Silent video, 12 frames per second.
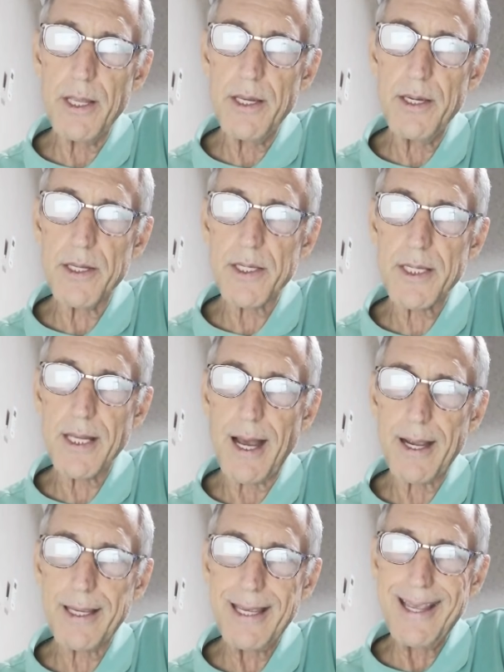and Indian
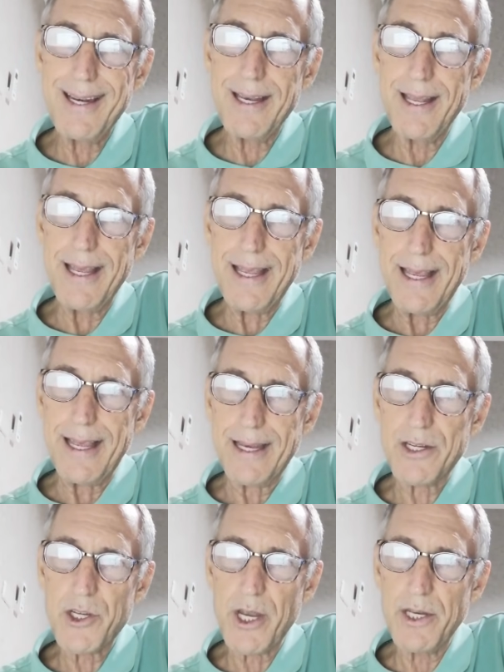stock
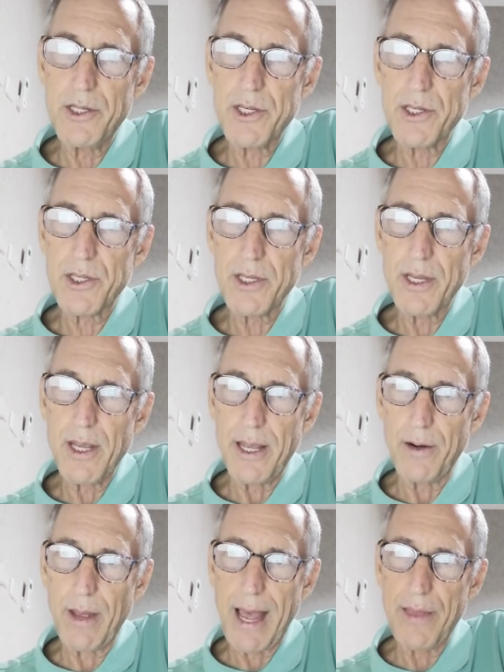exchanges
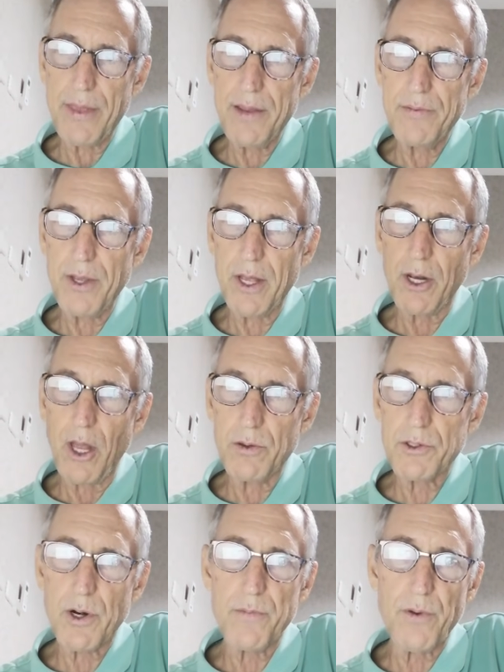and how they've done
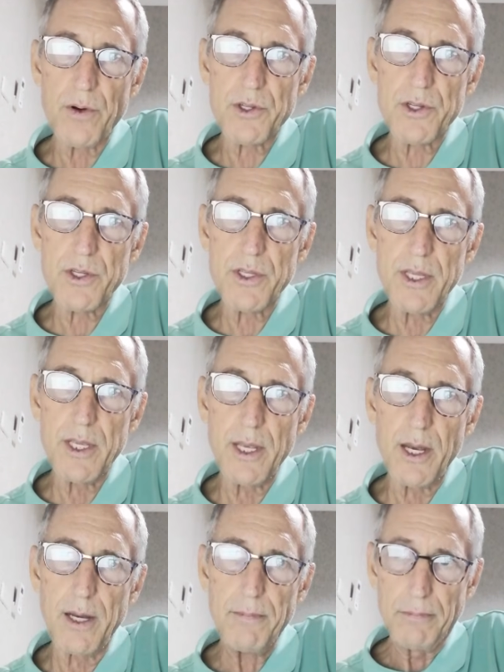long-term versus
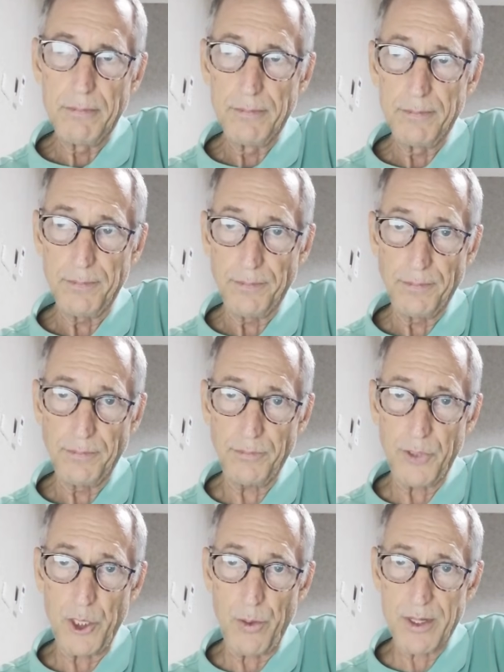the
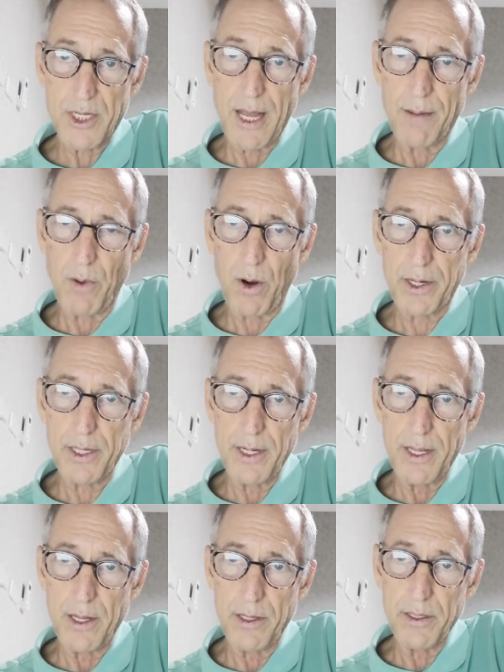U.S. stock
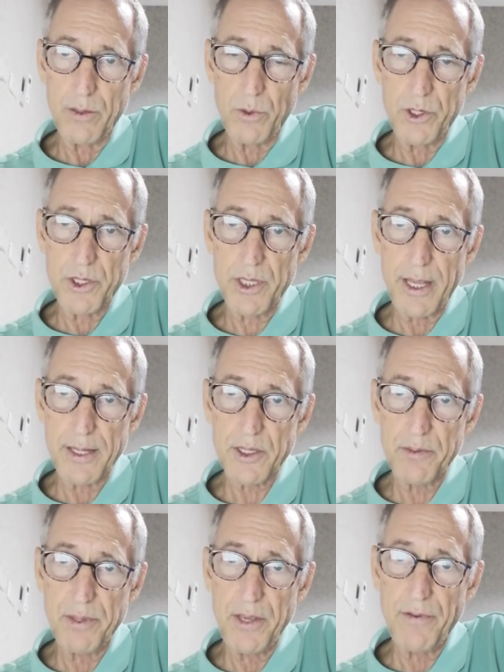market, which is the
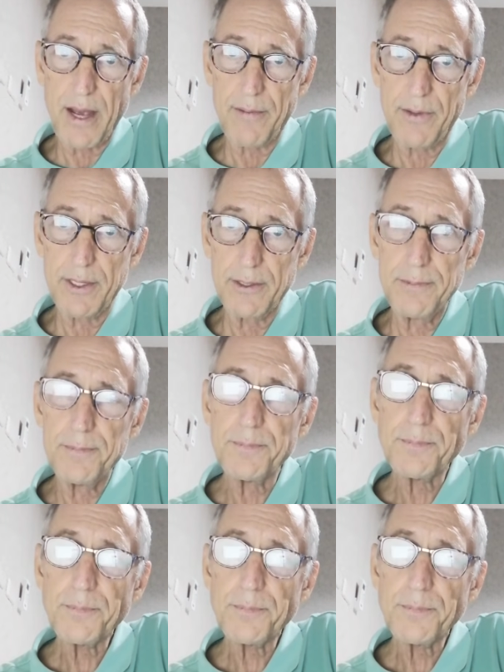S&P 500?